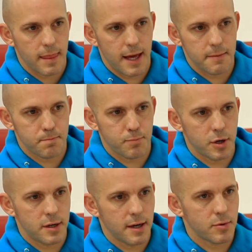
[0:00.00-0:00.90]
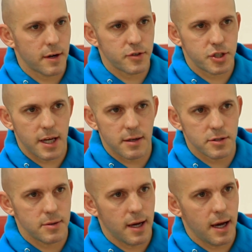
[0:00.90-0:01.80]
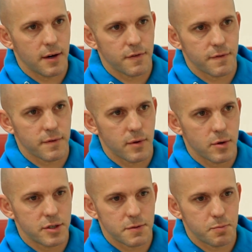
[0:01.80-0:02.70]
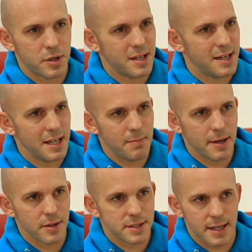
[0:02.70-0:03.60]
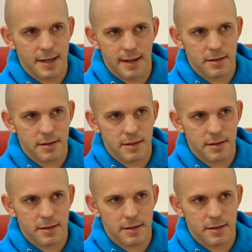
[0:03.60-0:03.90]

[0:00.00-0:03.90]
And put it on whatever channels you have, or just put it in an email and send it